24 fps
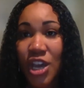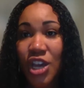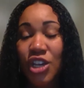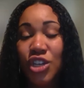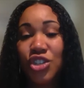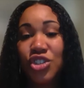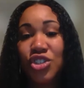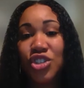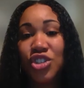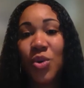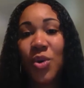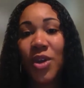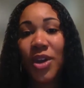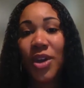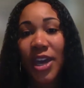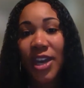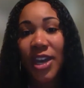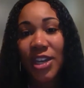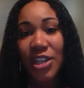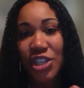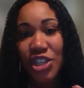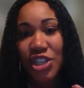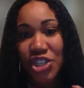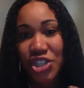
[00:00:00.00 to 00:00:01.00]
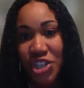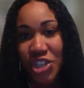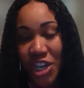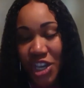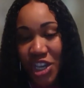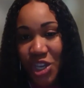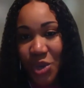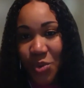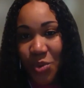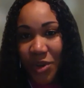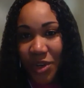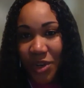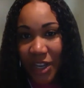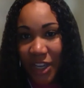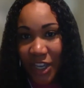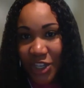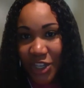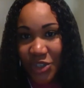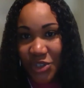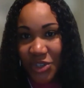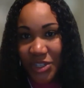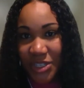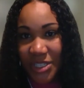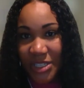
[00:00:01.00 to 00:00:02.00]
showing a genuine
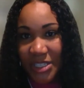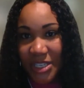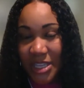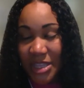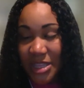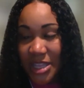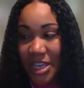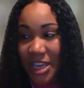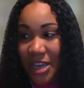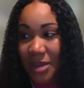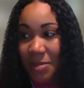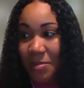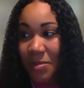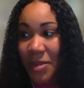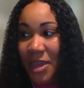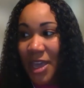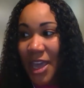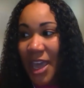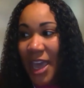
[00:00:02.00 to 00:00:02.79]
interest in them.